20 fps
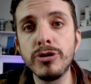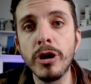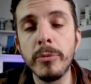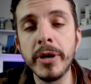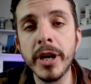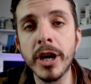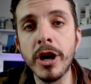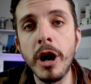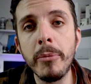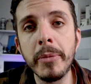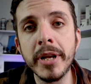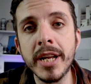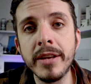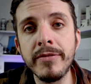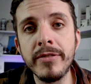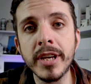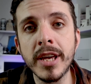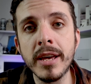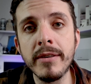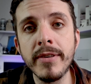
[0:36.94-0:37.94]
drop me a comment
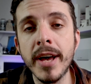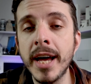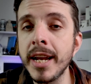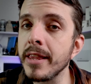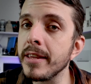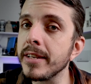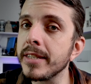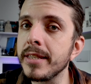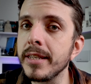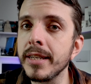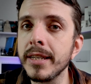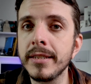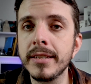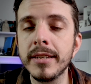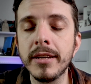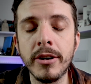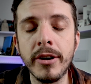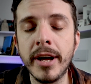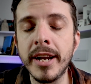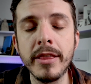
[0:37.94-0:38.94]
if you give any of this thing,
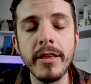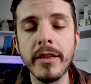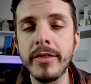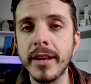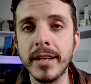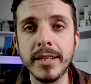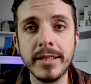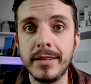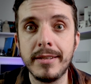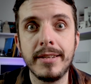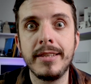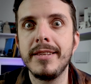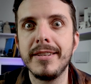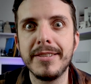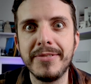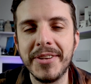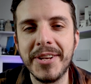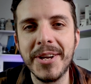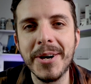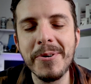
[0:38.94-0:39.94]
any of the things in
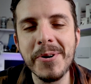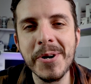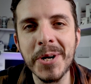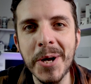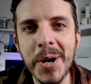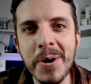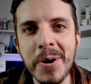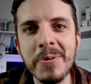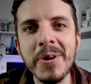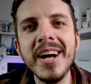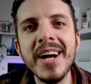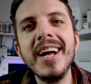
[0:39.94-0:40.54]
this video a go,